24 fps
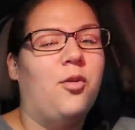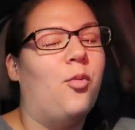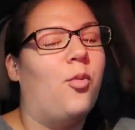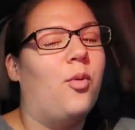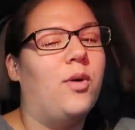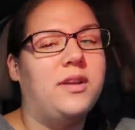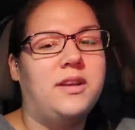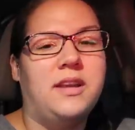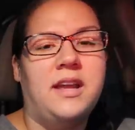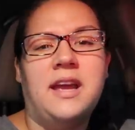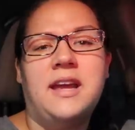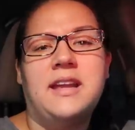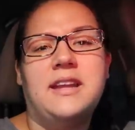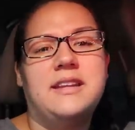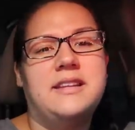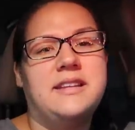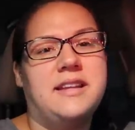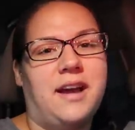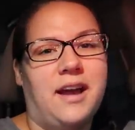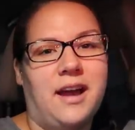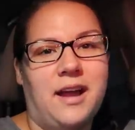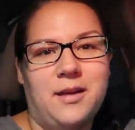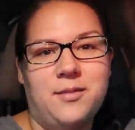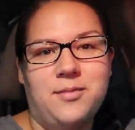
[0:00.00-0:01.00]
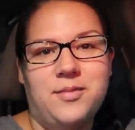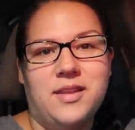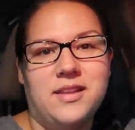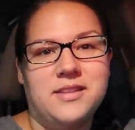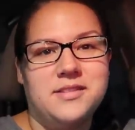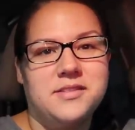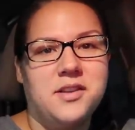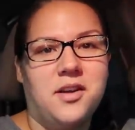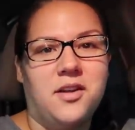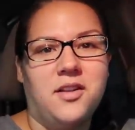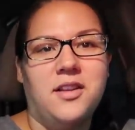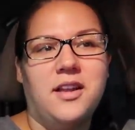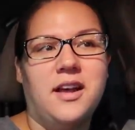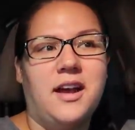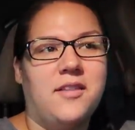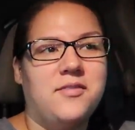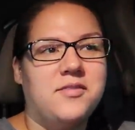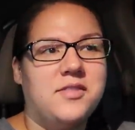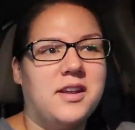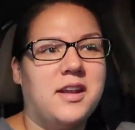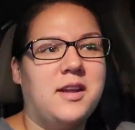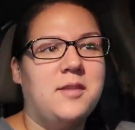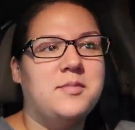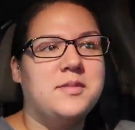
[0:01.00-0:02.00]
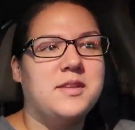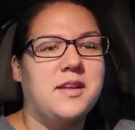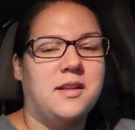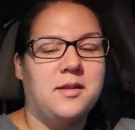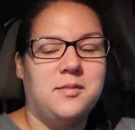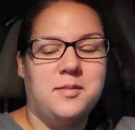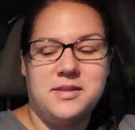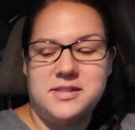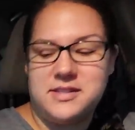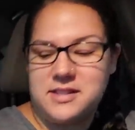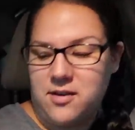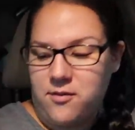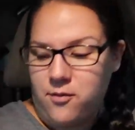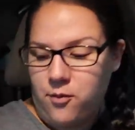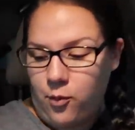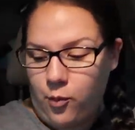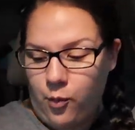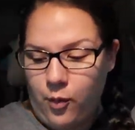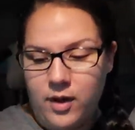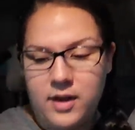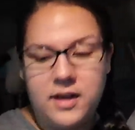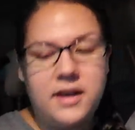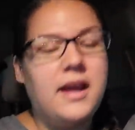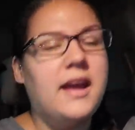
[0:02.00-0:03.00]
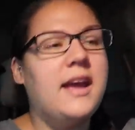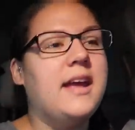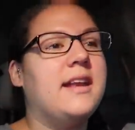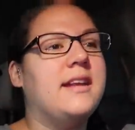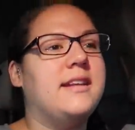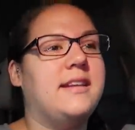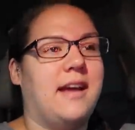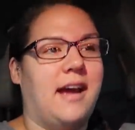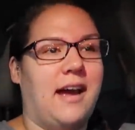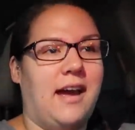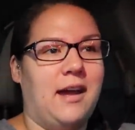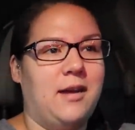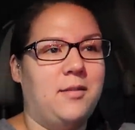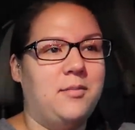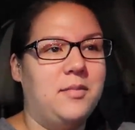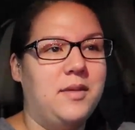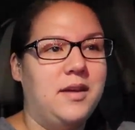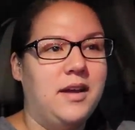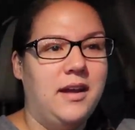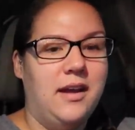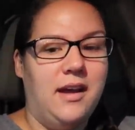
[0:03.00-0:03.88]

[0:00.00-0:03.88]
One day at a time. That's all I have to keep telling myself. One day at a time.